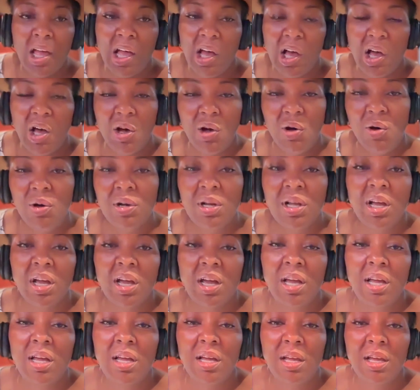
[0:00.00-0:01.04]

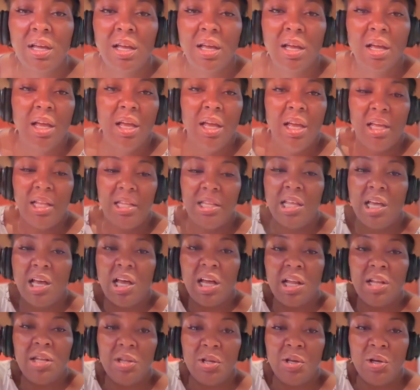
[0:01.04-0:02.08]
Okay. Now, I
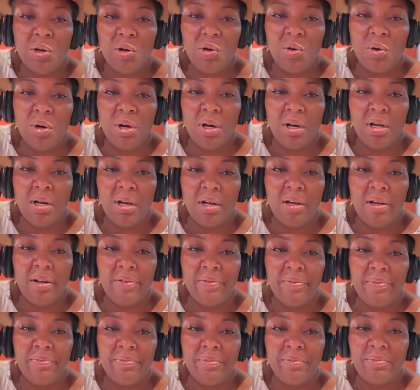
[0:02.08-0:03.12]
know,
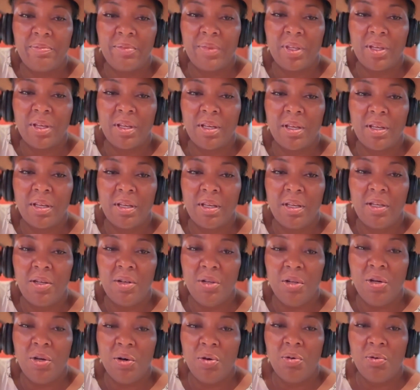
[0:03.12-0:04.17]

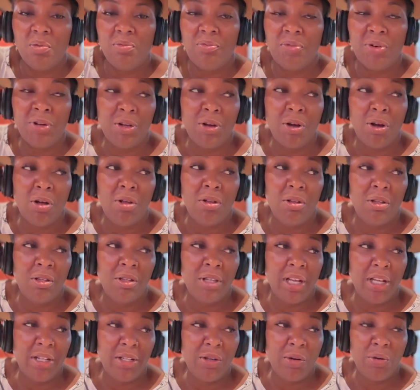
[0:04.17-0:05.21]
for y'all
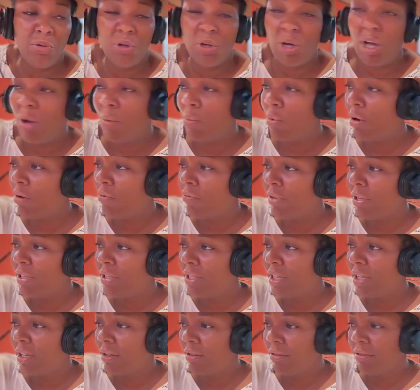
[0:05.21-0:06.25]
that don't know, I work
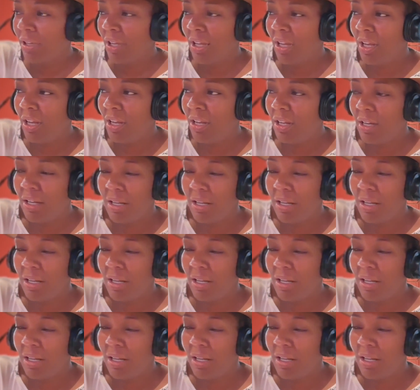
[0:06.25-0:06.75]
retail, and